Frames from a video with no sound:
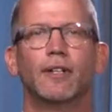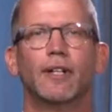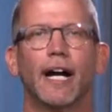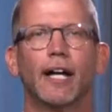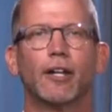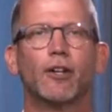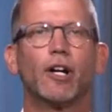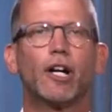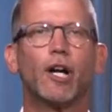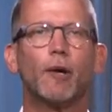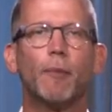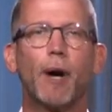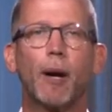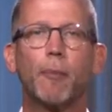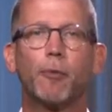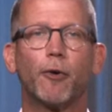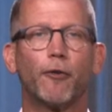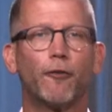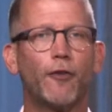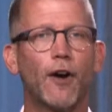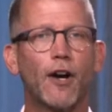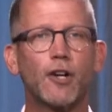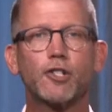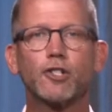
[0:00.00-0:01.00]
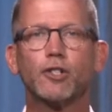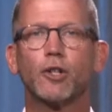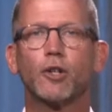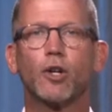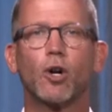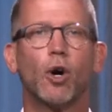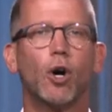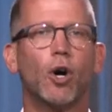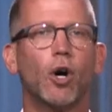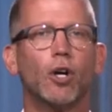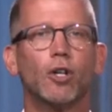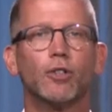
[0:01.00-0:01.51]
I look at my professional
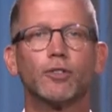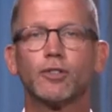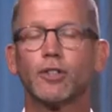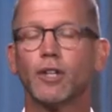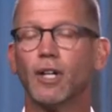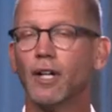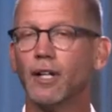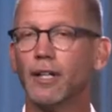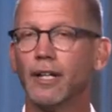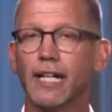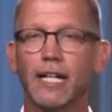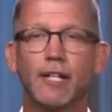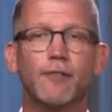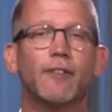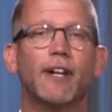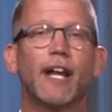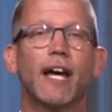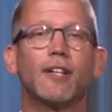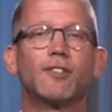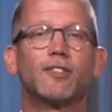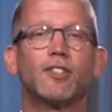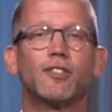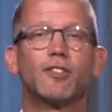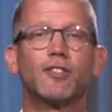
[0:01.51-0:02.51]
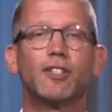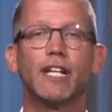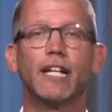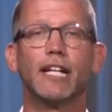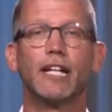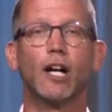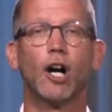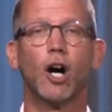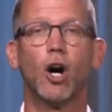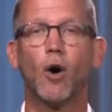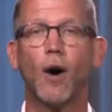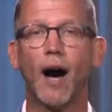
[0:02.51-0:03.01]
goals. Even as a
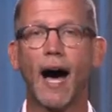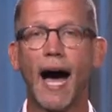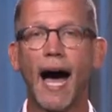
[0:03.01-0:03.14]
CEO,